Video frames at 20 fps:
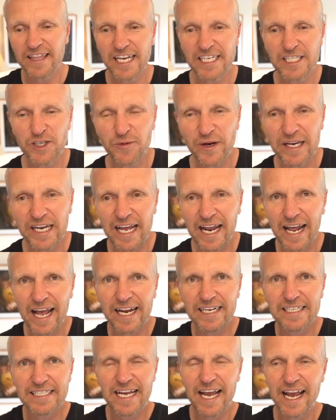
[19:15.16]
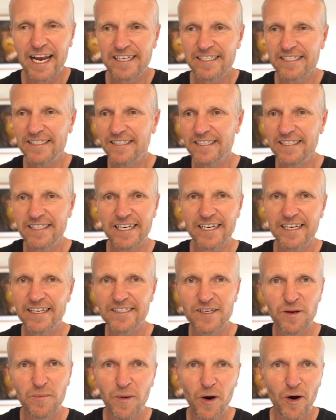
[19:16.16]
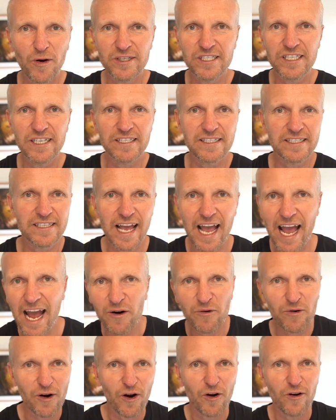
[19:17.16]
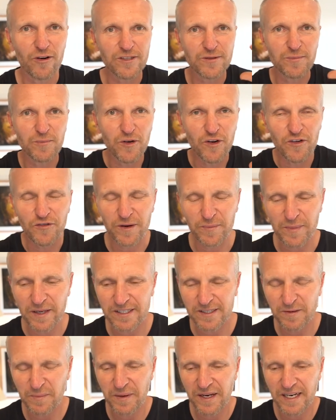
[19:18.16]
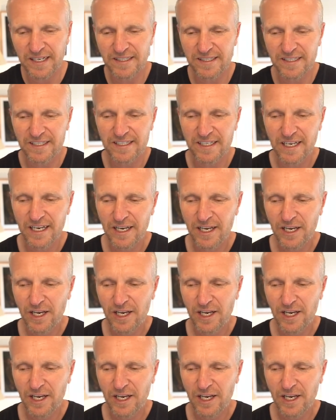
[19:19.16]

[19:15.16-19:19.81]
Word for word: Things that we can add text, stickers, emojis, arrows, moving bits and pieces